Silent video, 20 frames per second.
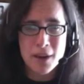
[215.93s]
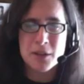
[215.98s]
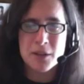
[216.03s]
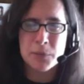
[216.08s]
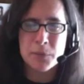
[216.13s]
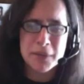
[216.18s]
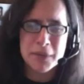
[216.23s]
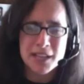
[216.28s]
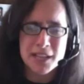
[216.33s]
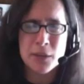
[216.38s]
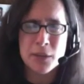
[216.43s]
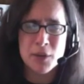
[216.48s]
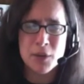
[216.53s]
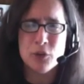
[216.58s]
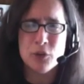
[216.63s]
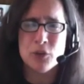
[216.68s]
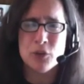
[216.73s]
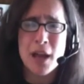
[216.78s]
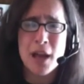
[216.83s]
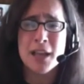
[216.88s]
Is particularly when
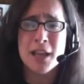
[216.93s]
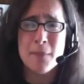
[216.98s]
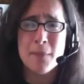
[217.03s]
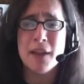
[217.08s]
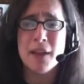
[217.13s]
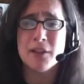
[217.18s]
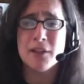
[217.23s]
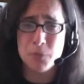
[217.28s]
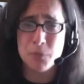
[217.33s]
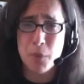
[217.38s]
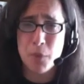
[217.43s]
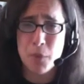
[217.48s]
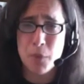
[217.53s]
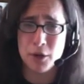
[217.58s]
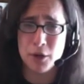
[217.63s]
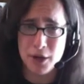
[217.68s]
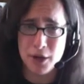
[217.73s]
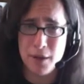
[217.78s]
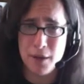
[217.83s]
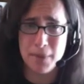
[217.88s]
you're talking about
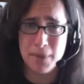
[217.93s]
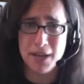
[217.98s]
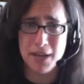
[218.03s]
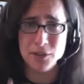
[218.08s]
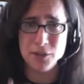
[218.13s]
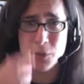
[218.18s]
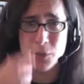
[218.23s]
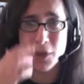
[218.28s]
smaller companies,